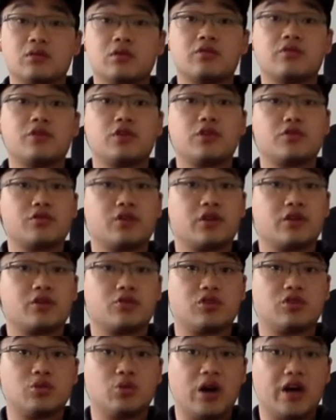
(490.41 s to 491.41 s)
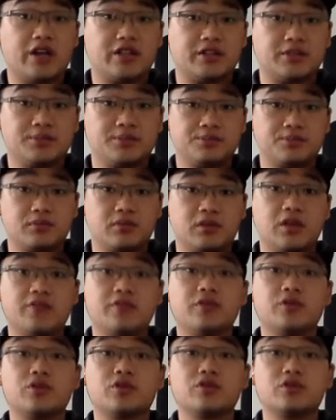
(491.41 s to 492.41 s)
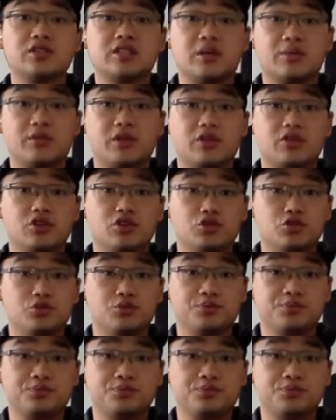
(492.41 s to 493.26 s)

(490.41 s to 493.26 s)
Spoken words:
feel free to rewind. If you learned something new,